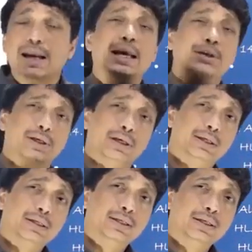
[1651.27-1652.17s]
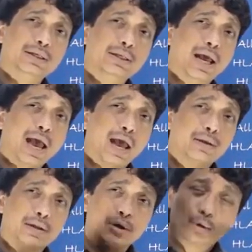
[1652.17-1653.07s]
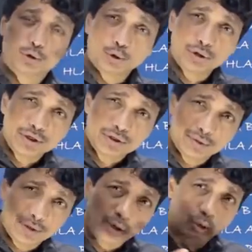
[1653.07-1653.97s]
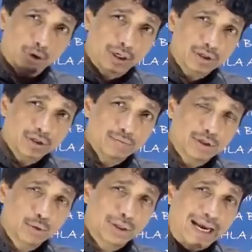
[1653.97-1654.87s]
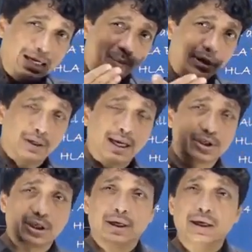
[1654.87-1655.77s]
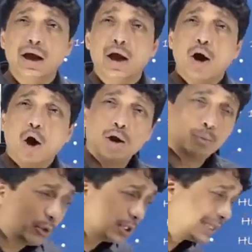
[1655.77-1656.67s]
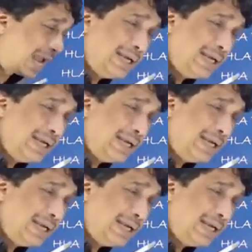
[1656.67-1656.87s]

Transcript: and HLA. This is the closest correlation between any particular HLA. Almost